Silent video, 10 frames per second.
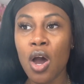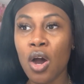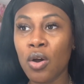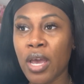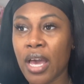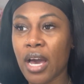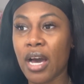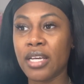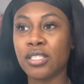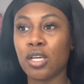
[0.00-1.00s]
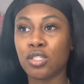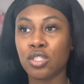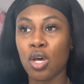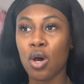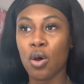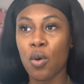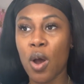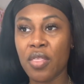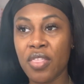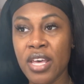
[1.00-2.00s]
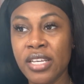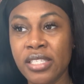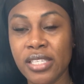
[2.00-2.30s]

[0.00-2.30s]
Okay, guys, so this